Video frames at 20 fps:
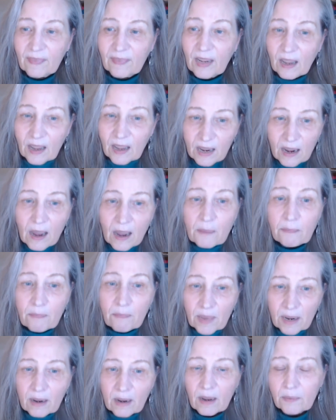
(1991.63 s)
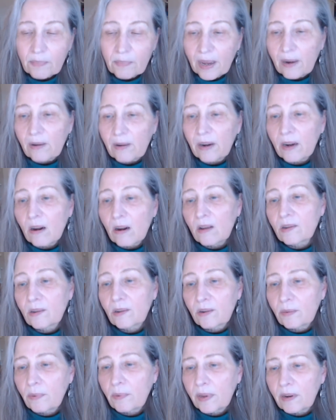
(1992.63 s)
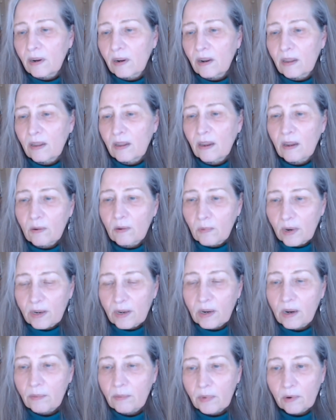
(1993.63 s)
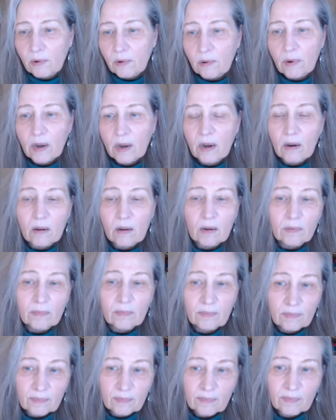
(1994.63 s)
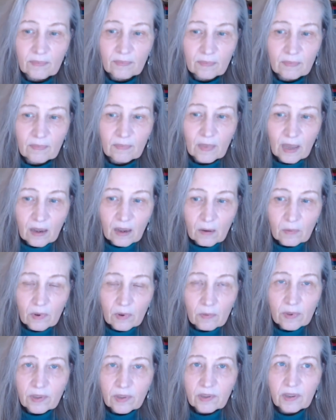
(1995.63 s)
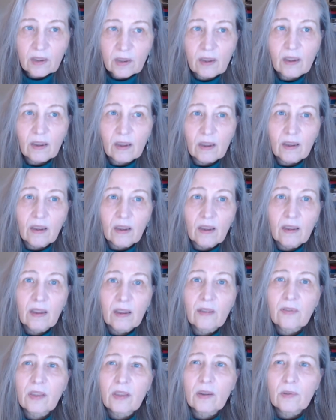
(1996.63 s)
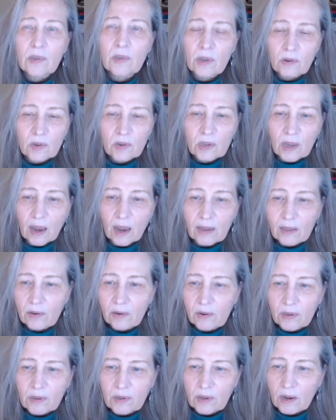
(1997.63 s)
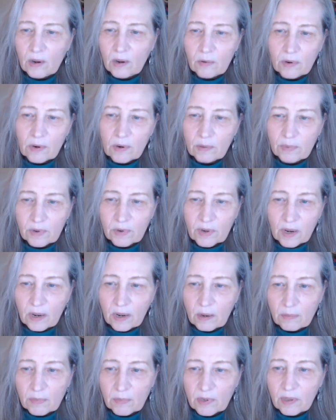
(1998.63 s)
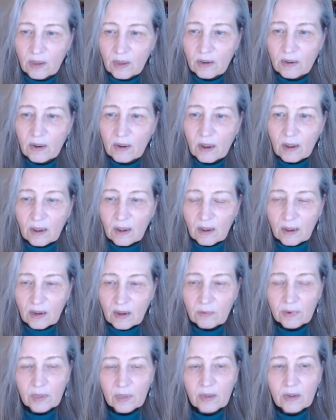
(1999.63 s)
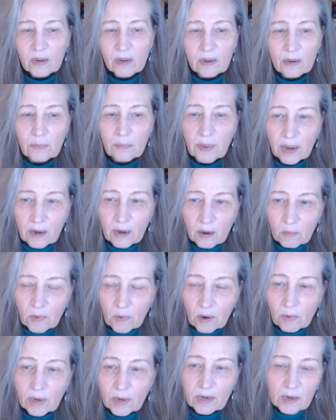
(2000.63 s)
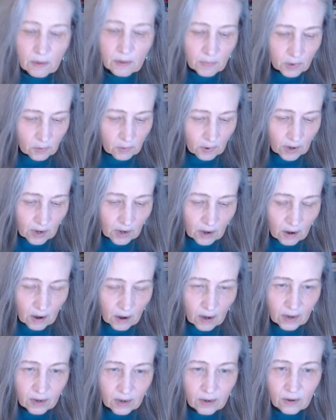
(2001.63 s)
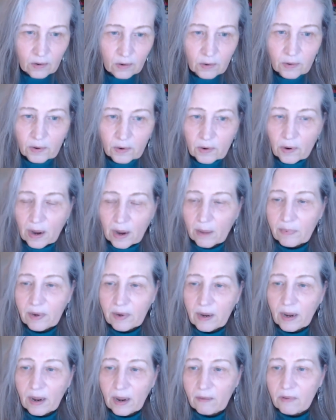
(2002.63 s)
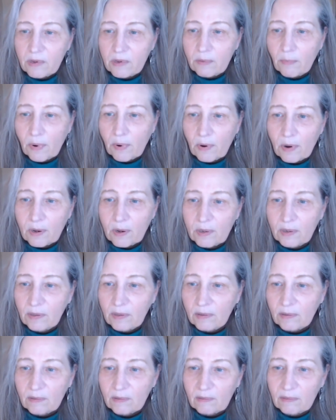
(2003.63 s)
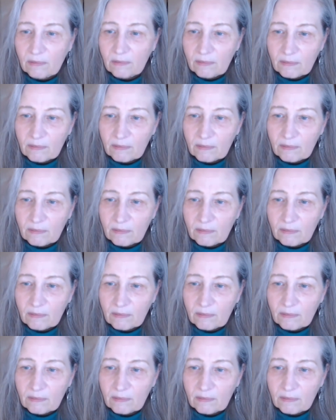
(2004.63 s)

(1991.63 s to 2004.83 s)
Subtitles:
It got better, and it also depended, I think, on what team you were working on. With Zynga, everything was so siloed in Zynga in terms of teams that it really did depend on what team you're working on and who you happen to have as a boss, and